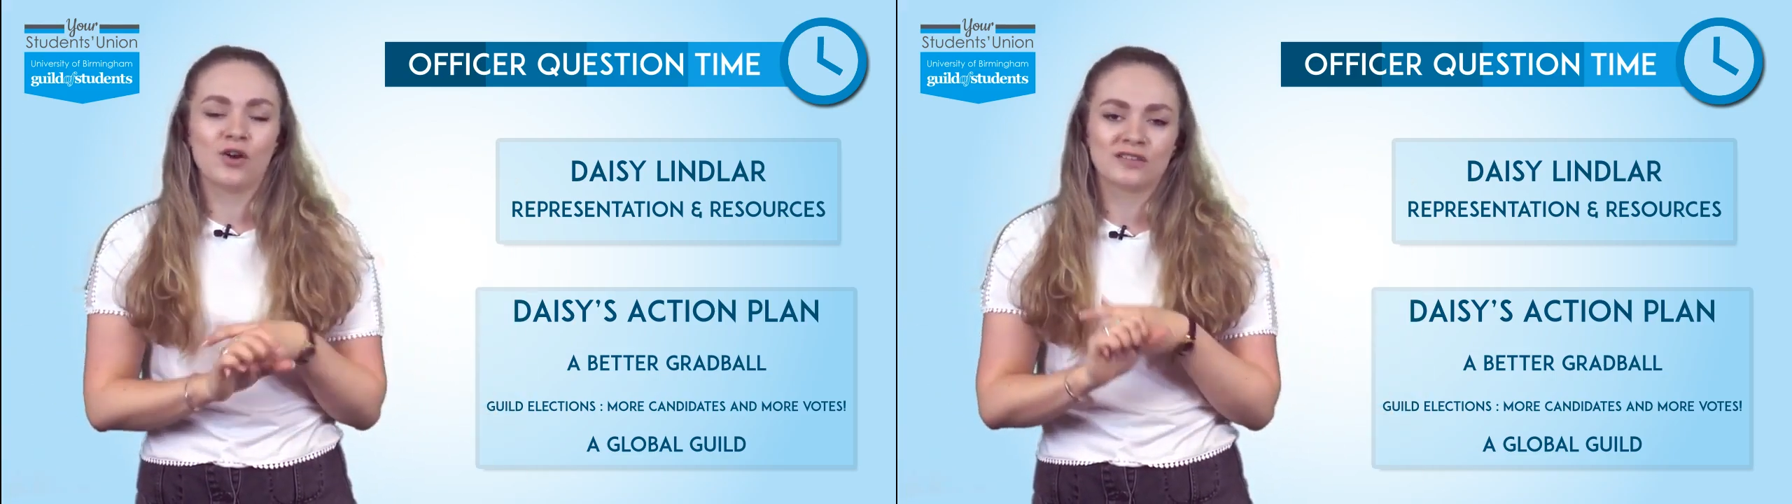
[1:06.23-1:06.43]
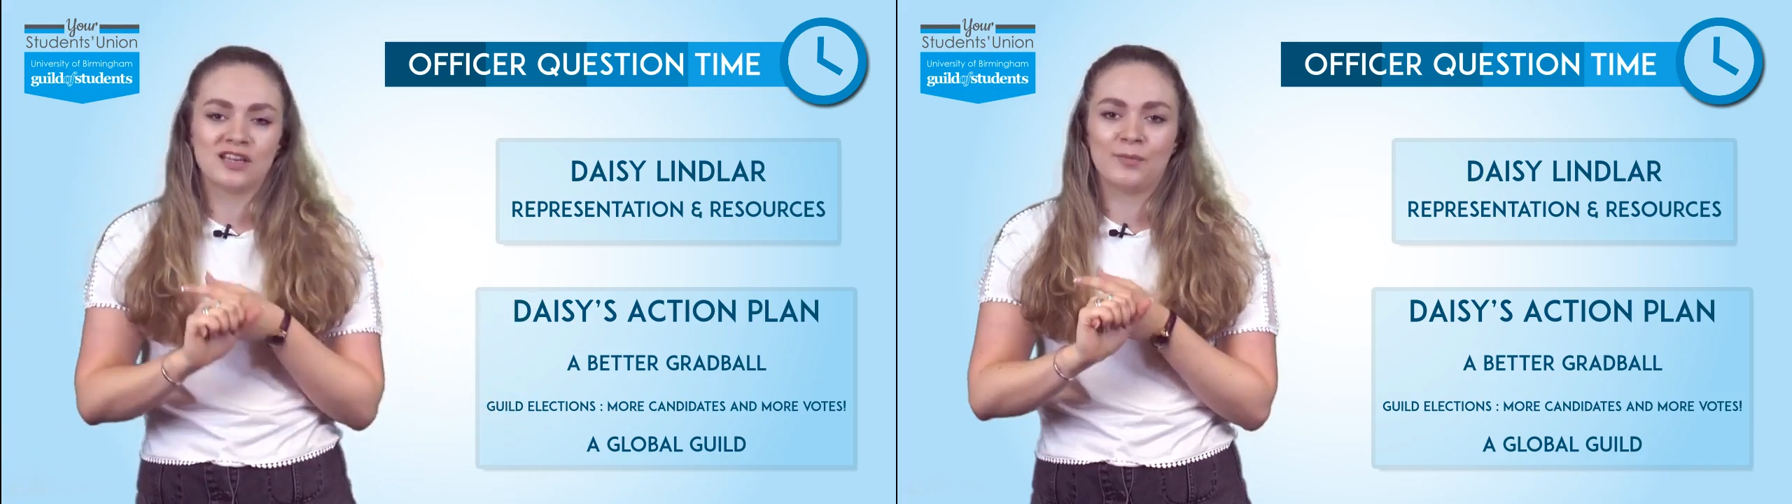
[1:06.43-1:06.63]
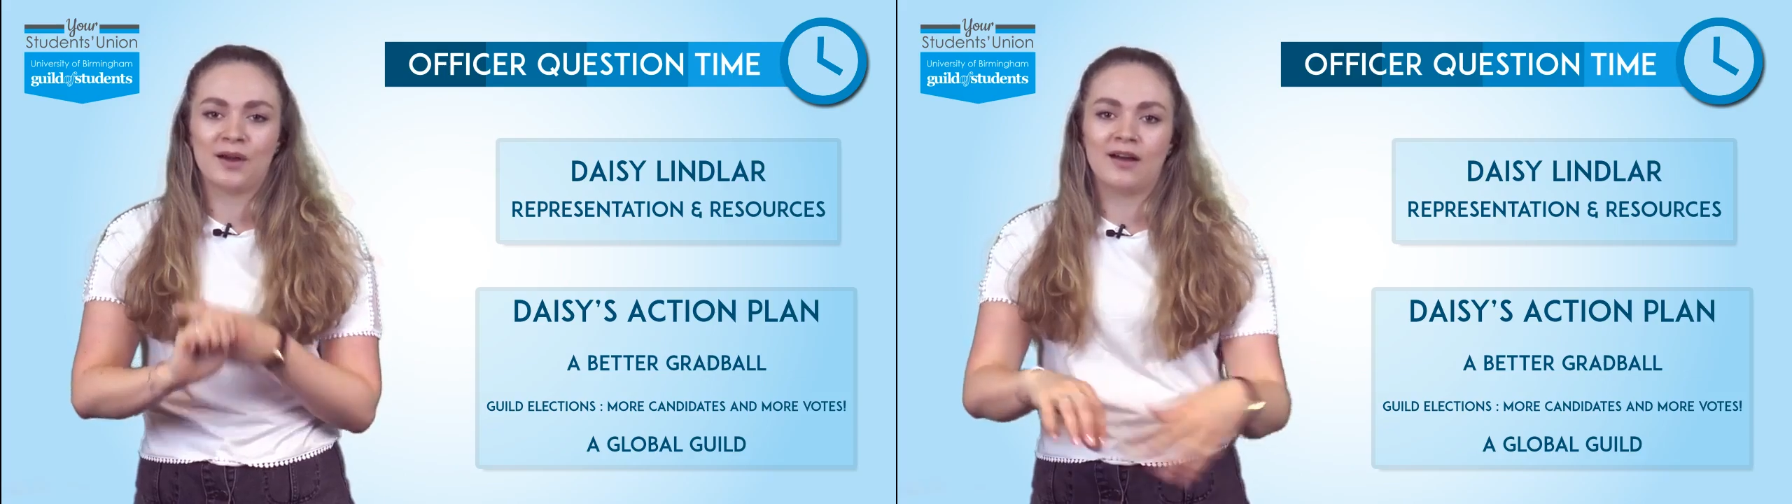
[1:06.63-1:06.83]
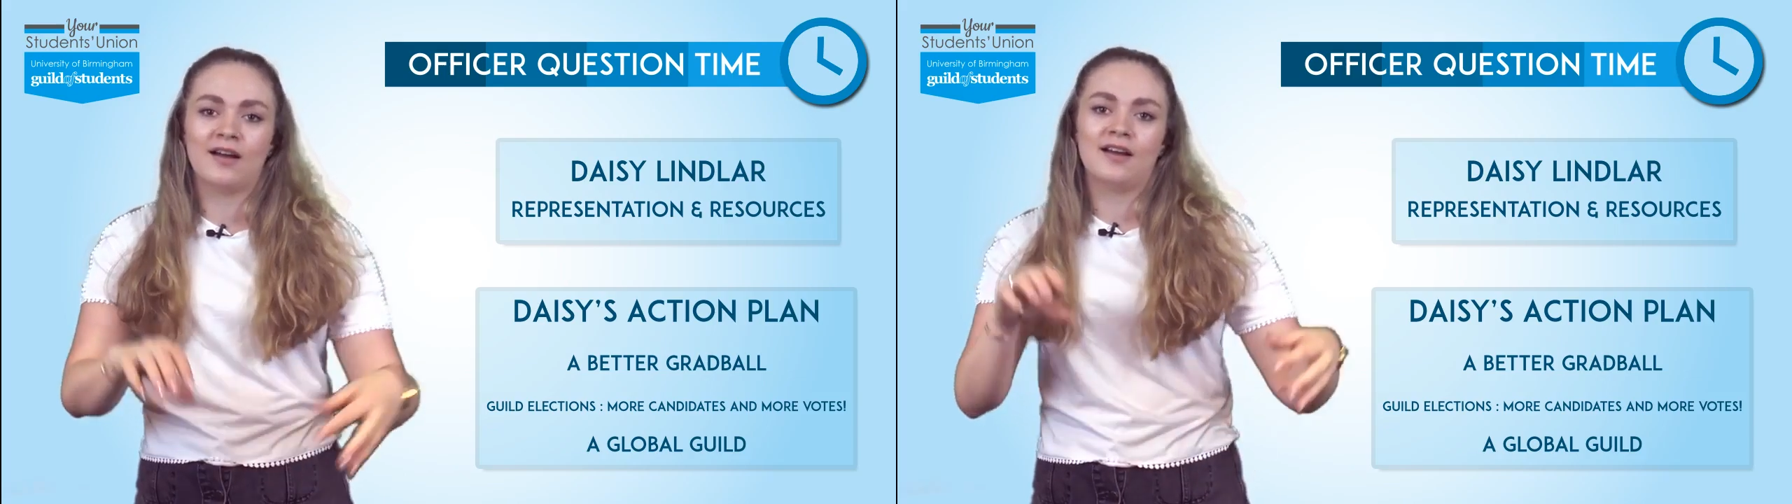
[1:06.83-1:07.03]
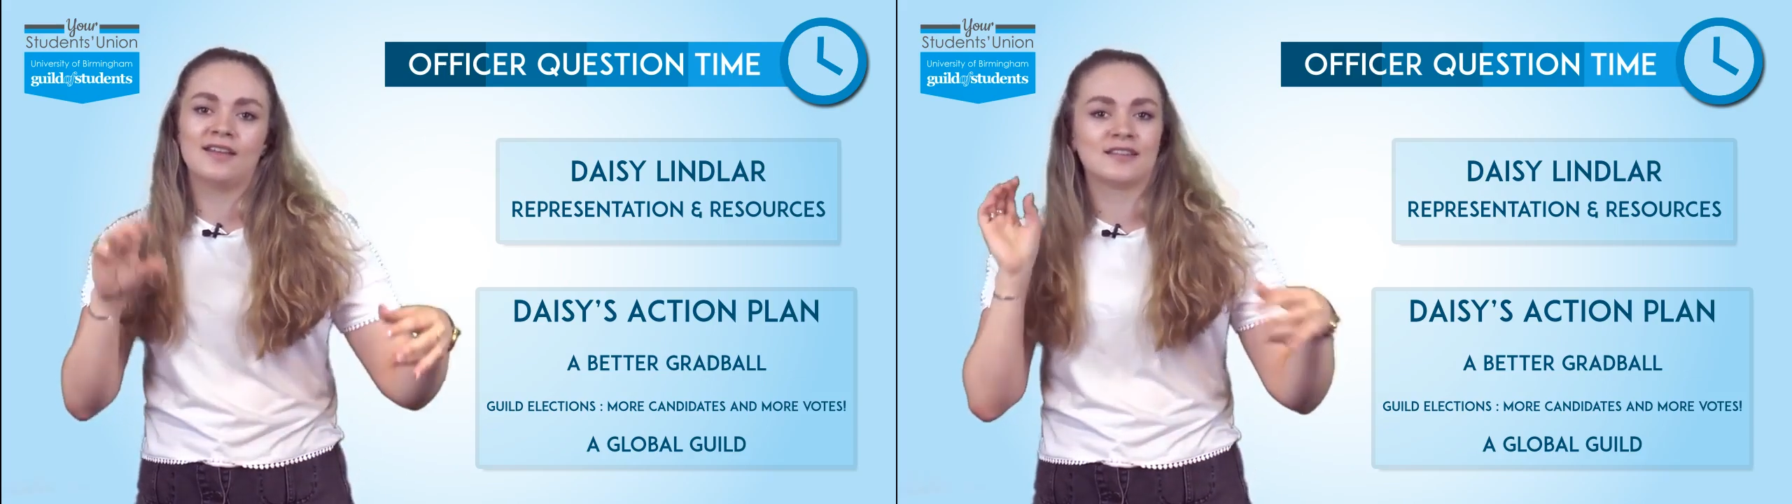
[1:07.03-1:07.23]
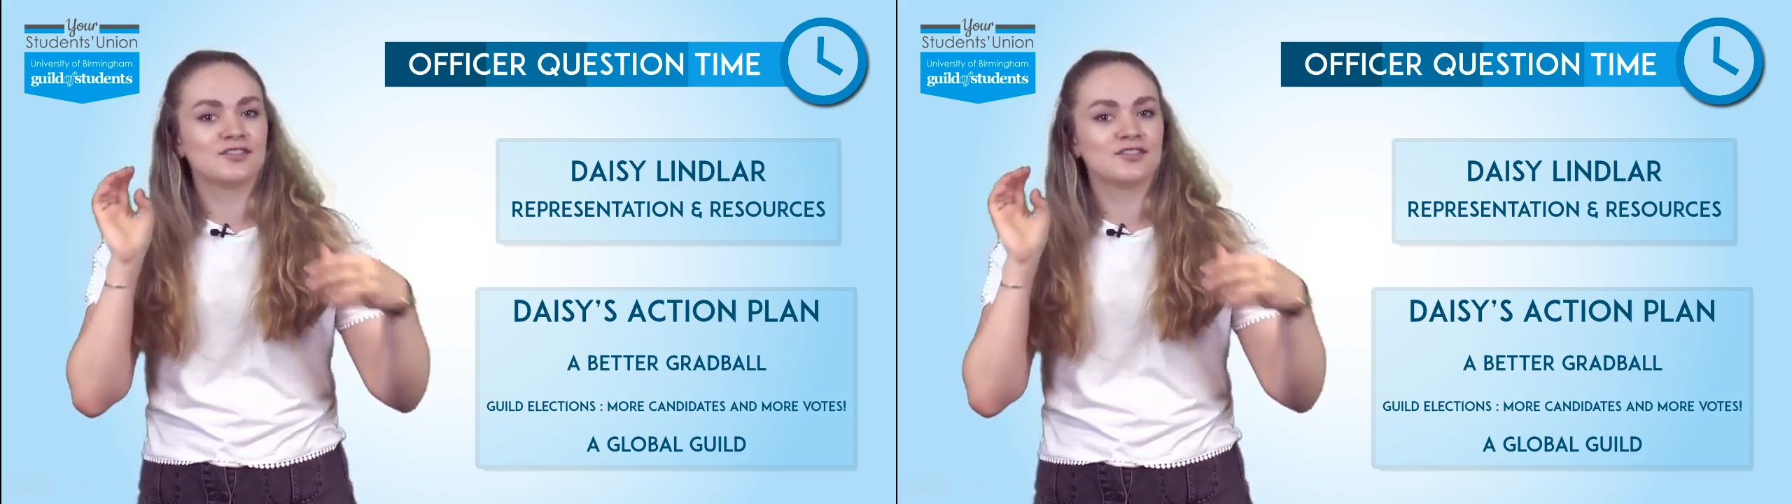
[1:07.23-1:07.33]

cocktail bars,